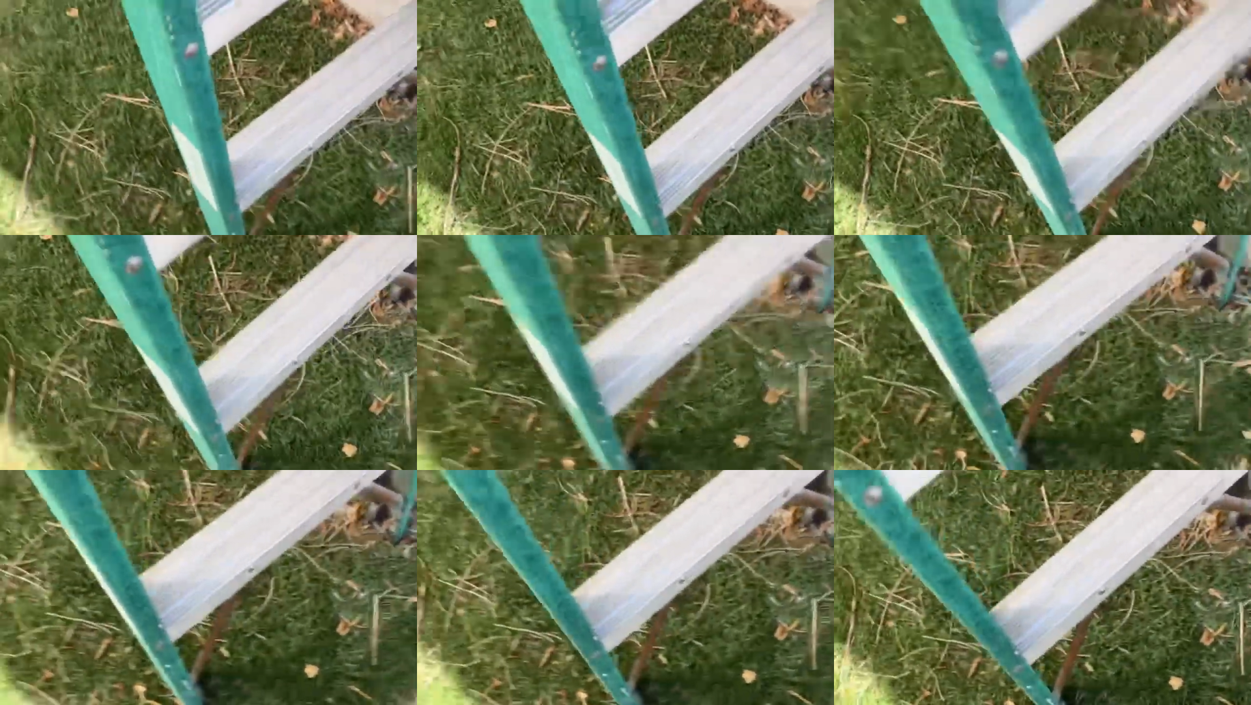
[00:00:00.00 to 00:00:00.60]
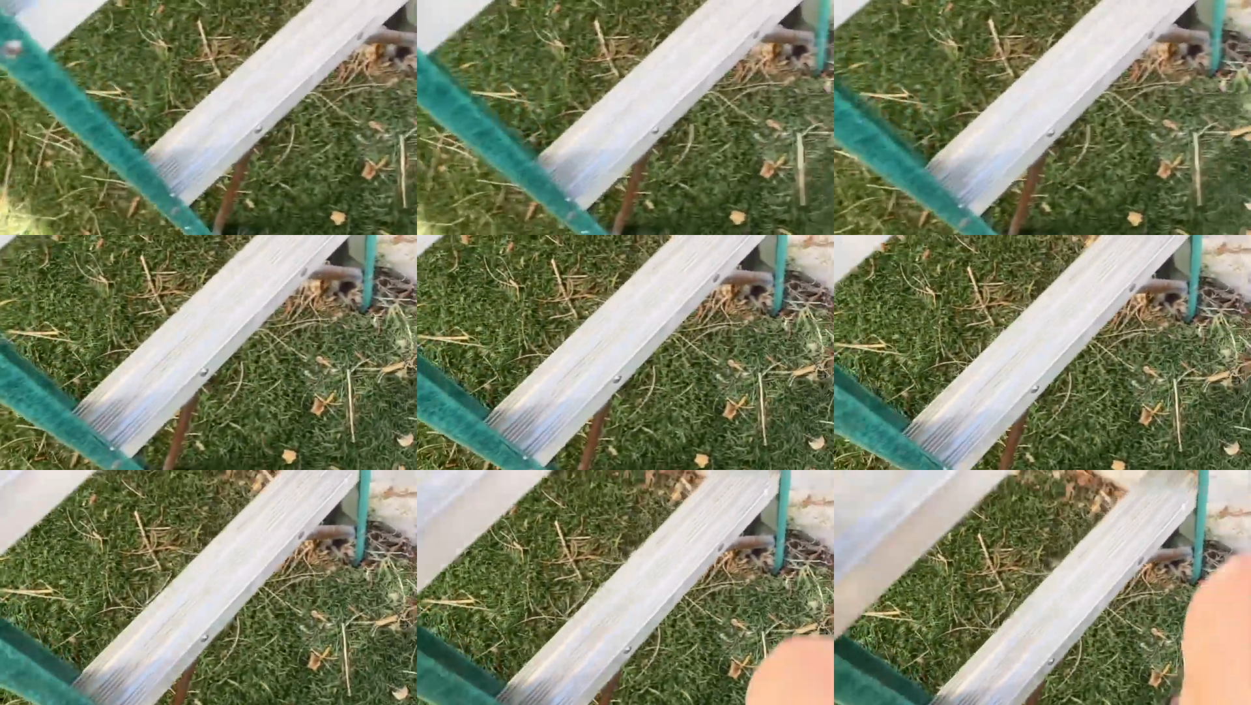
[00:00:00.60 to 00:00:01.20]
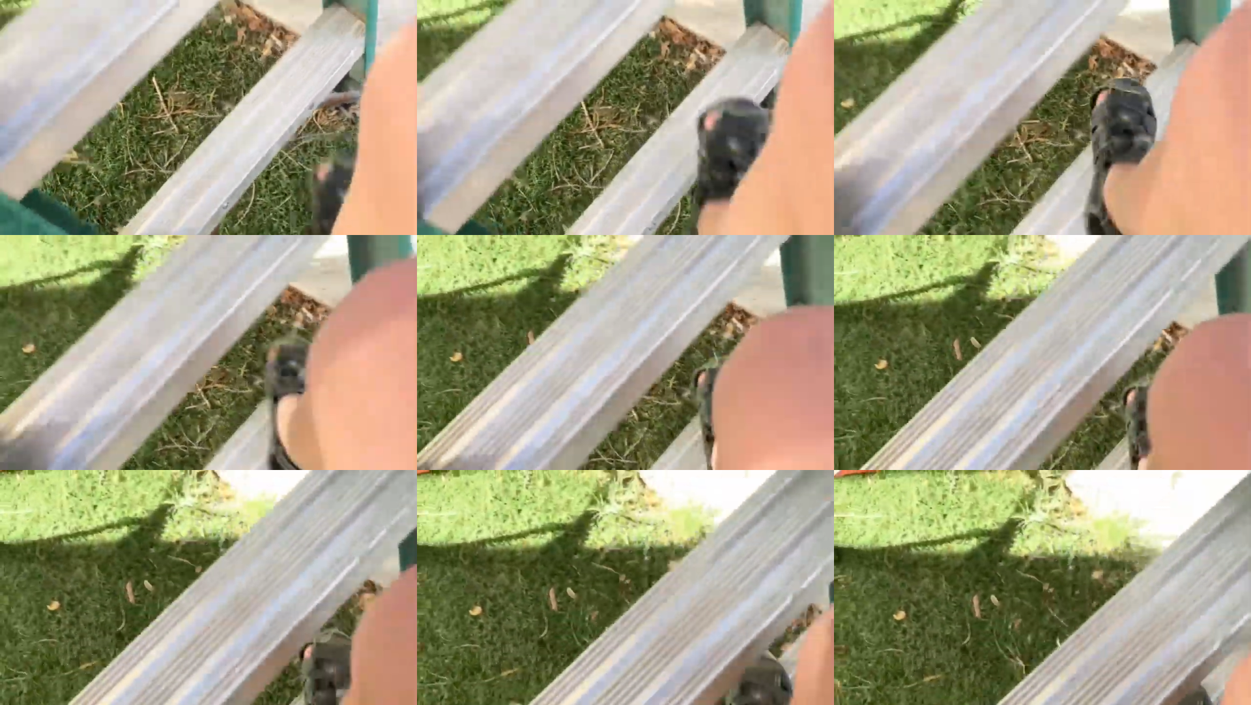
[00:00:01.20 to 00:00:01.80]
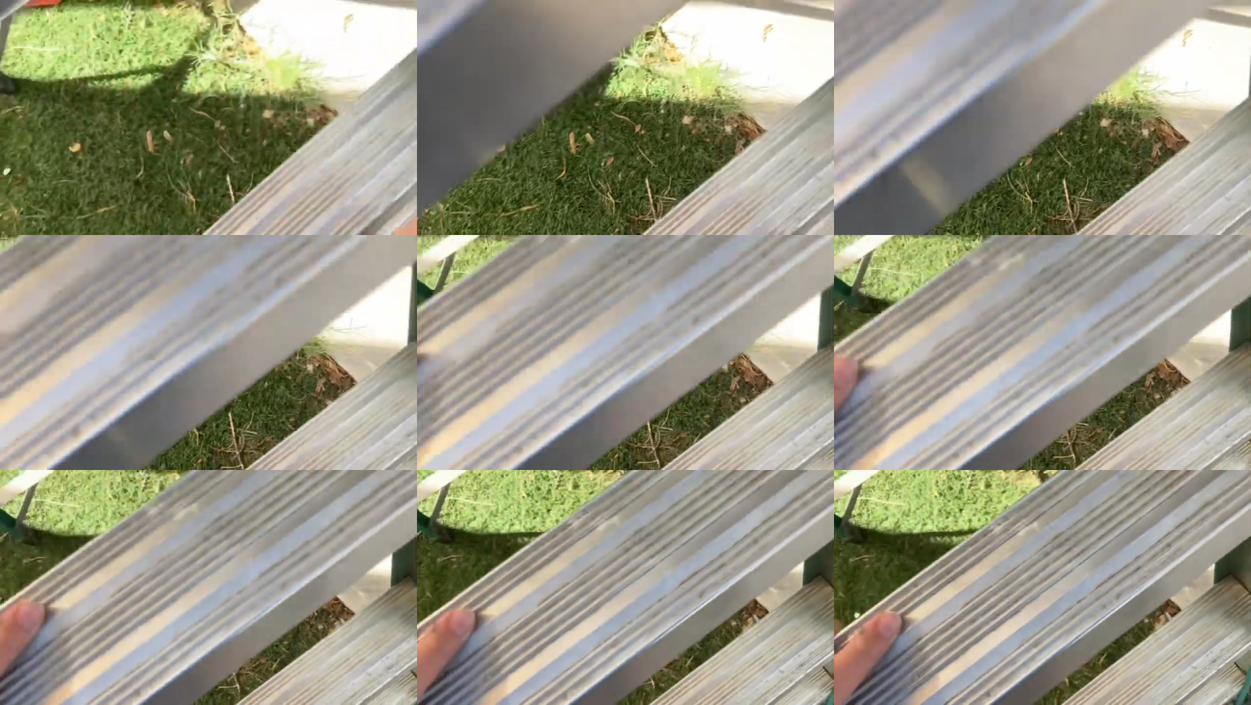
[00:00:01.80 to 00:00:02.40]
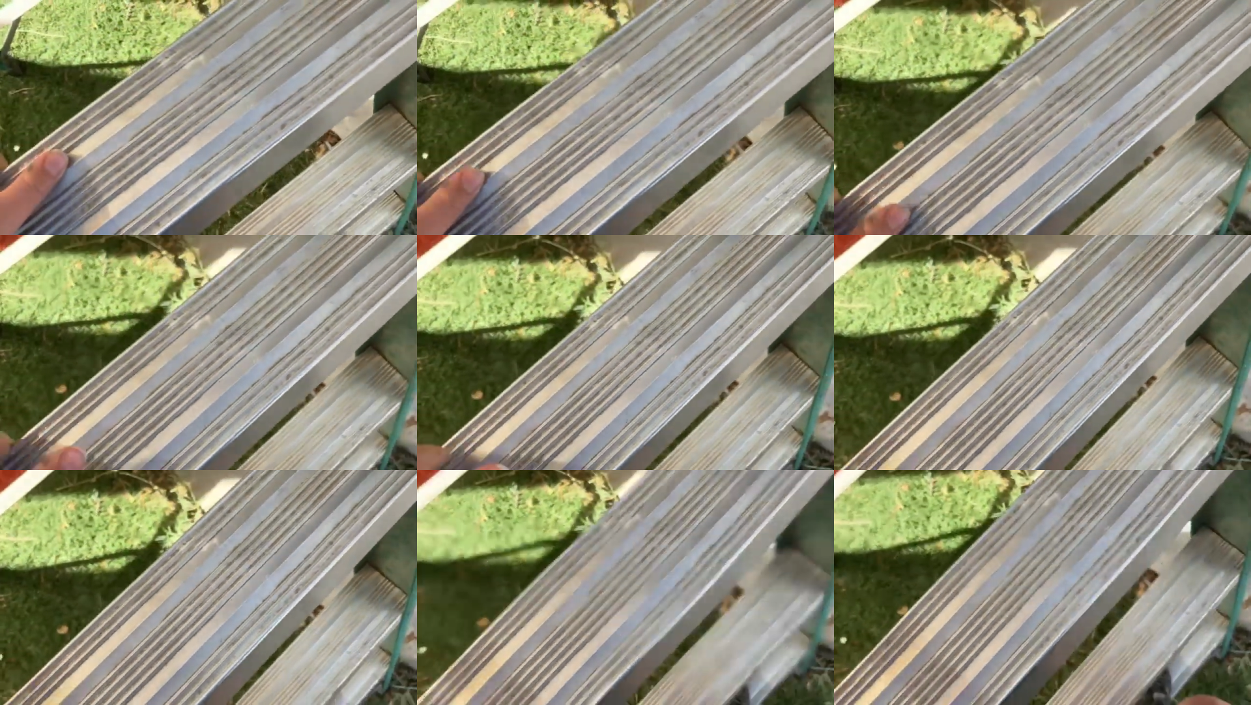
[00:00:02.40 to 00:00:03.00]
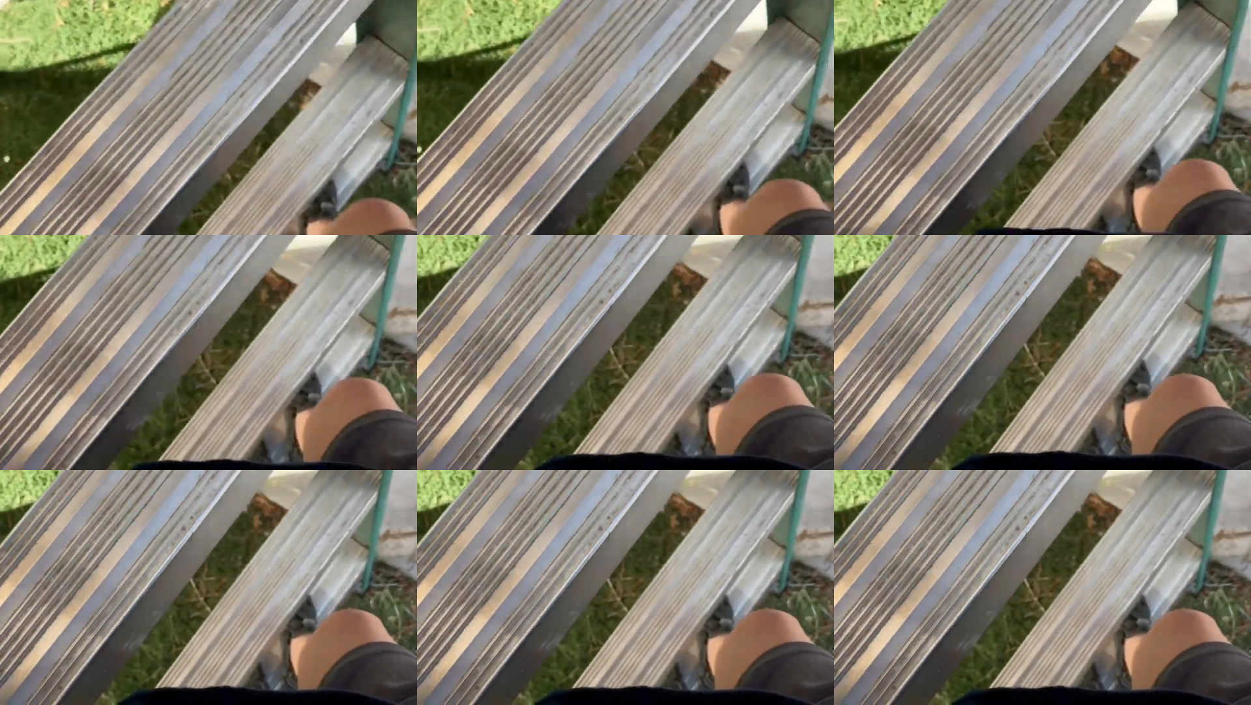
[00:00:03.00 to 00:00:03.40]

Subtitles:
[unreadable: no face in view]